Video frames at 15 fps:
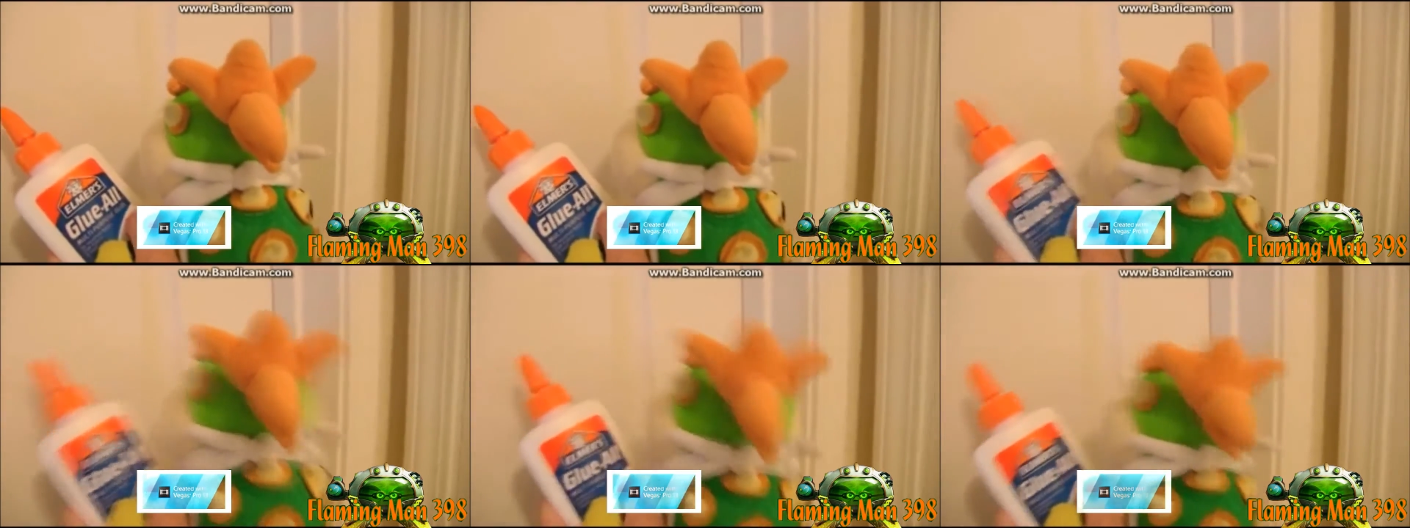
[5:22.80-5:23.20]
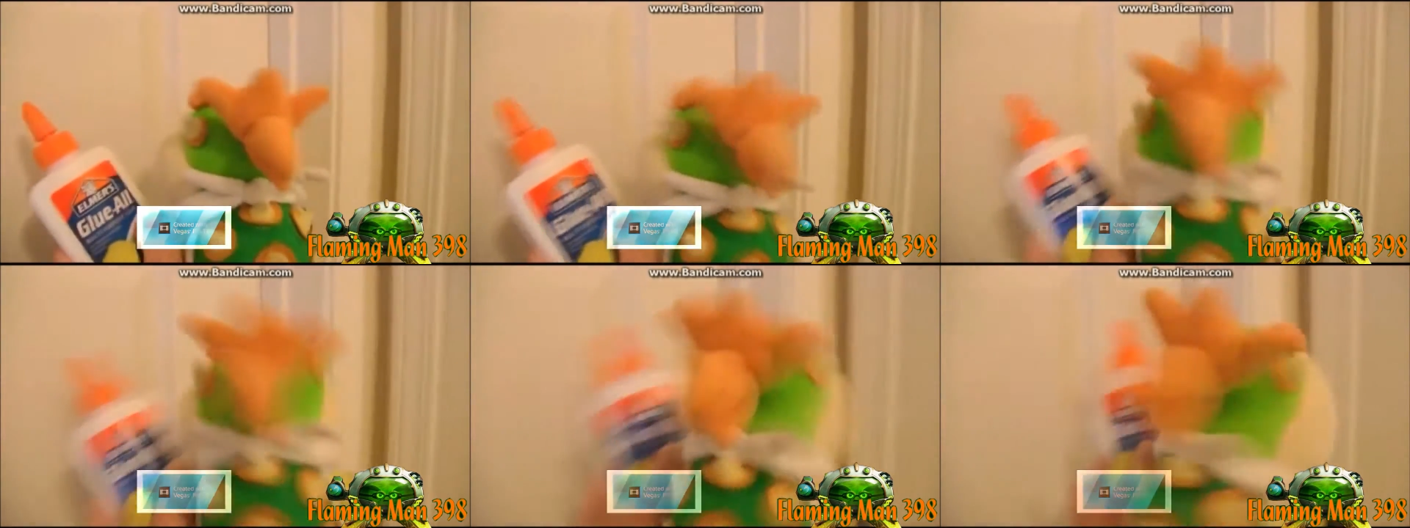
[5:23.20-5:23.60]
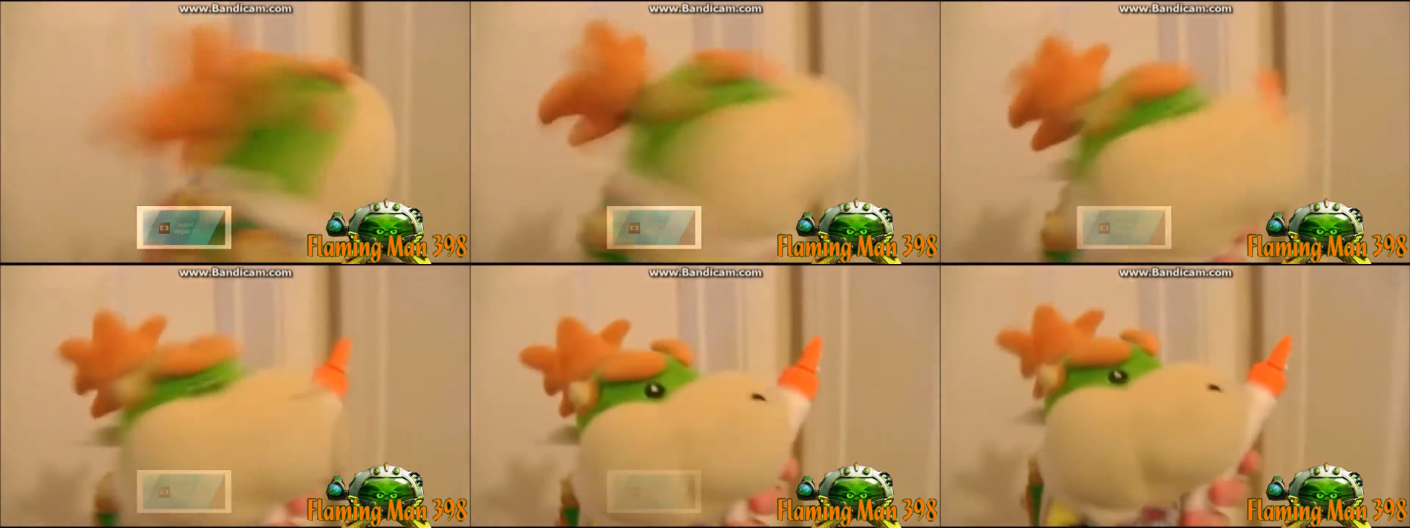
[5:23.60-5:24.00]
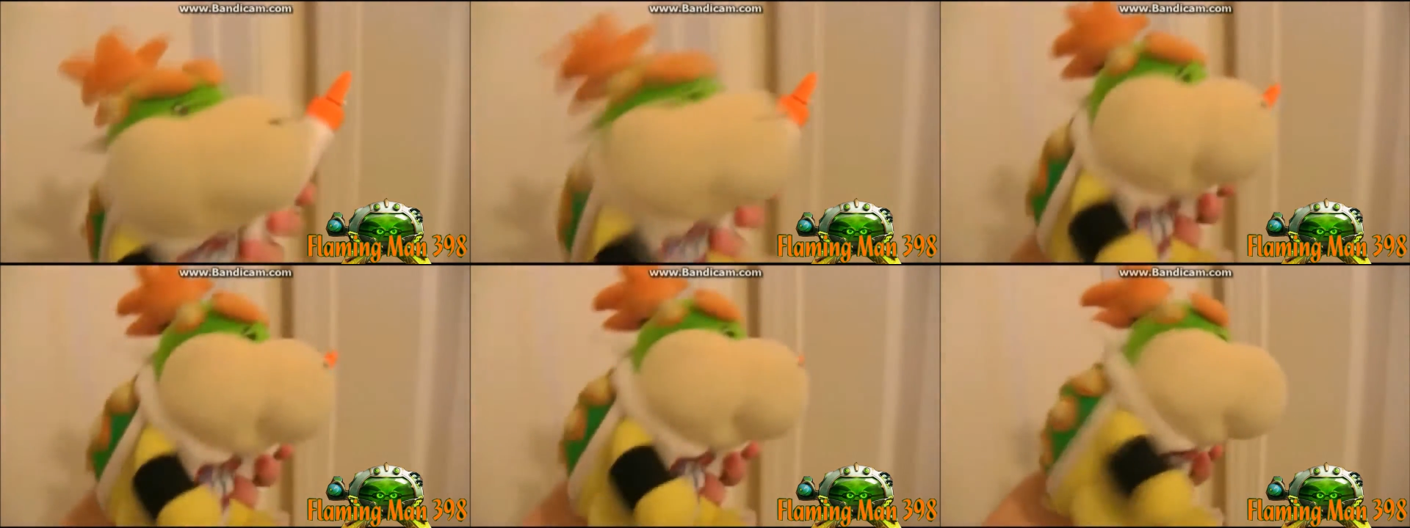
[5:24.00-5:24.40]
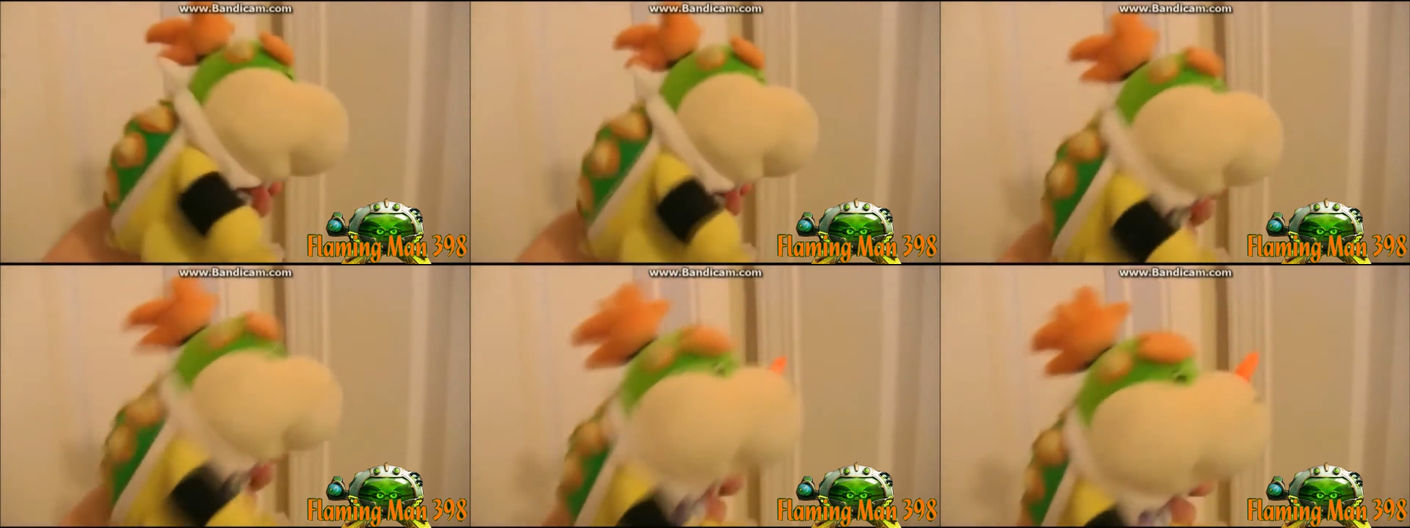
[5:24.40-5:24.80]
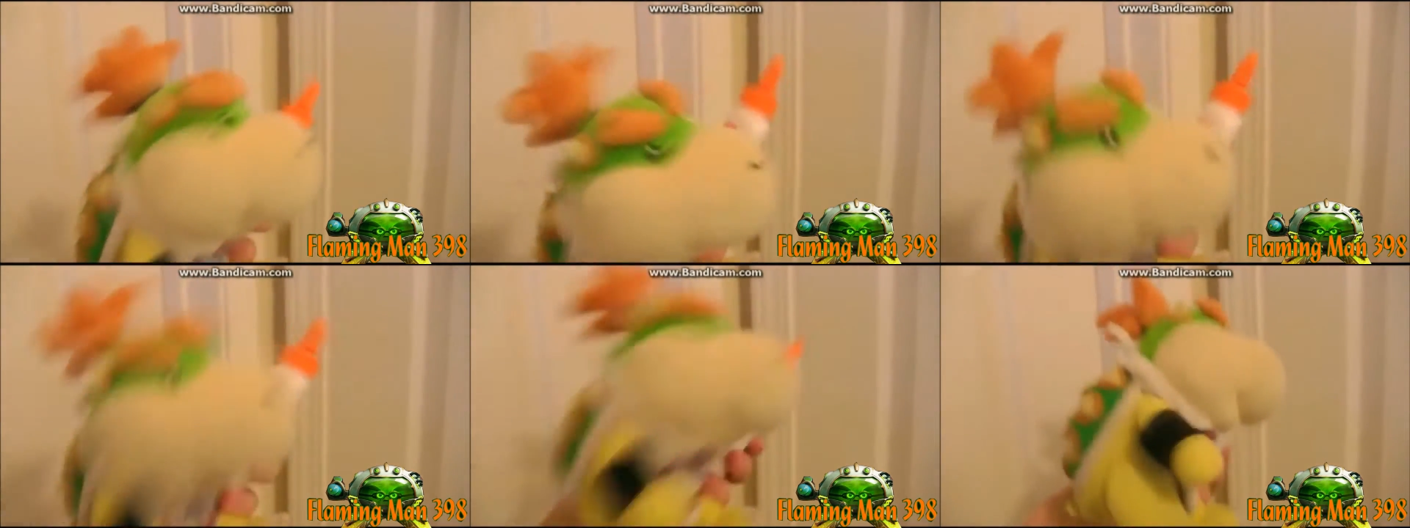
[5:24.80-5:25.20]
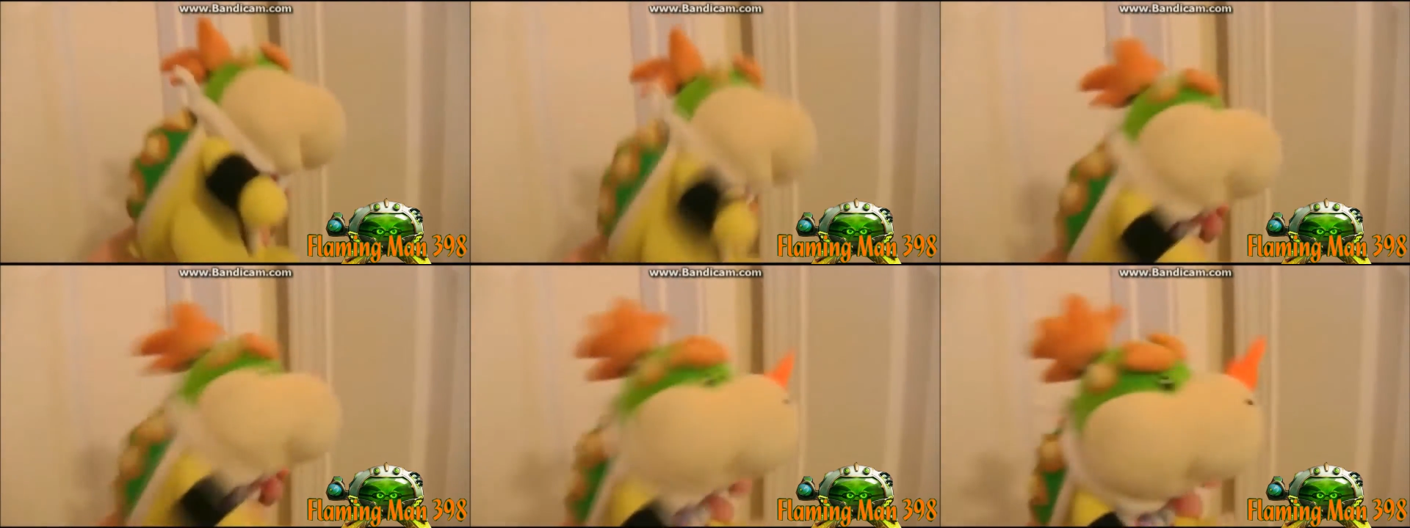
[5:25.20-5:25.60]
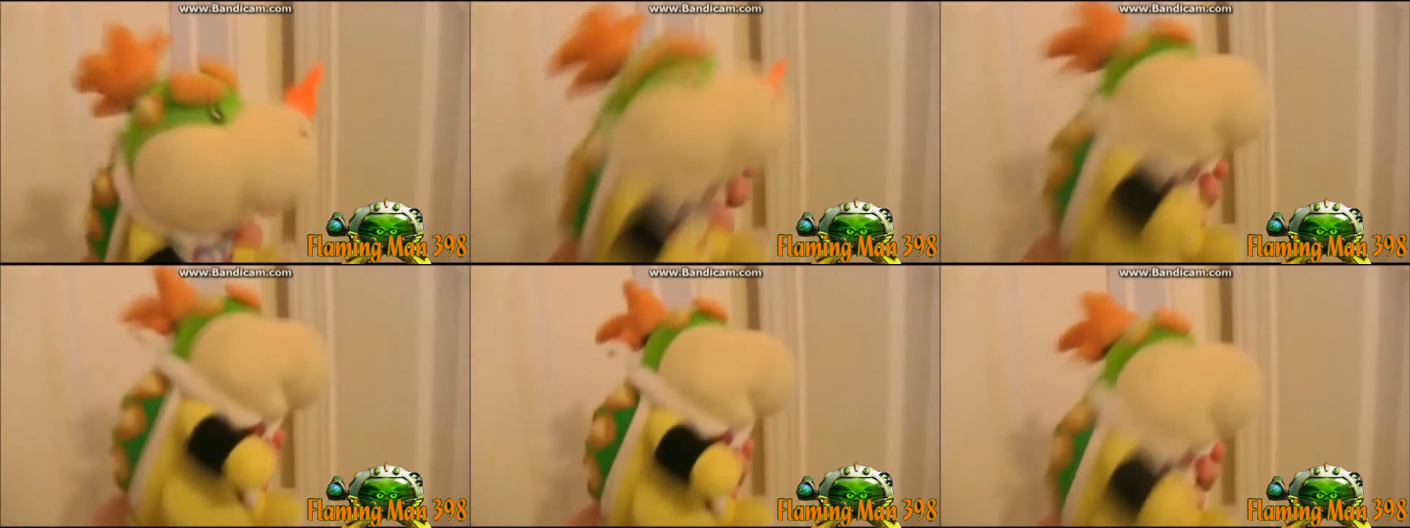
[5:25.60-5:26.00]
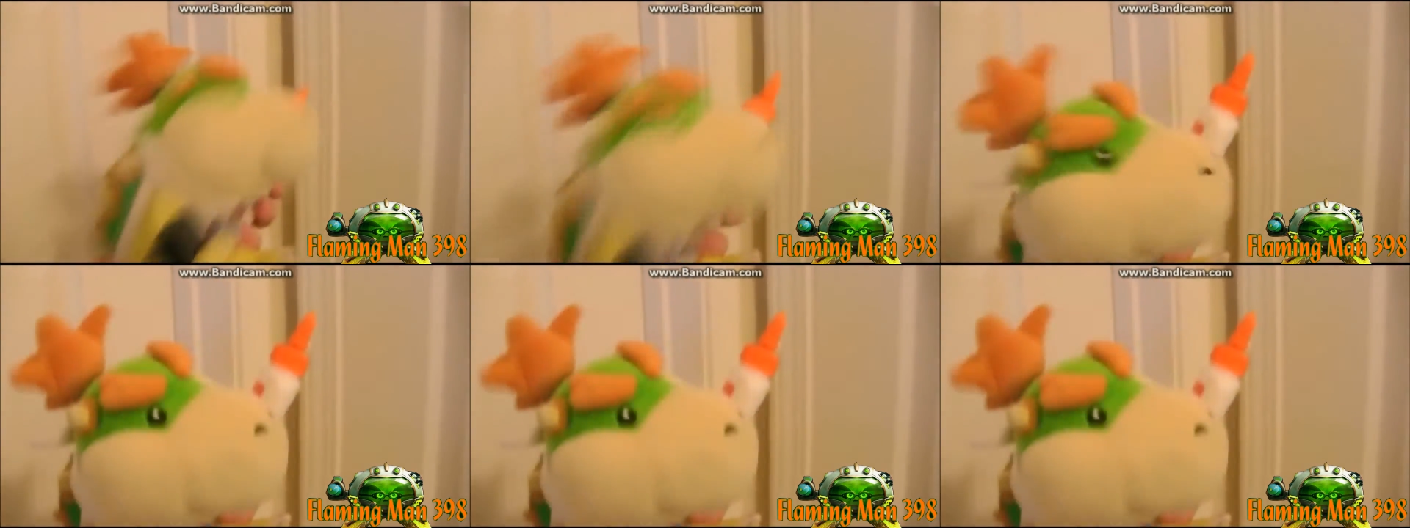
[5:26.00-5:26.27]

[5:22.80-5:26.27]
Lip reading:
Nobody's mouth can be seen.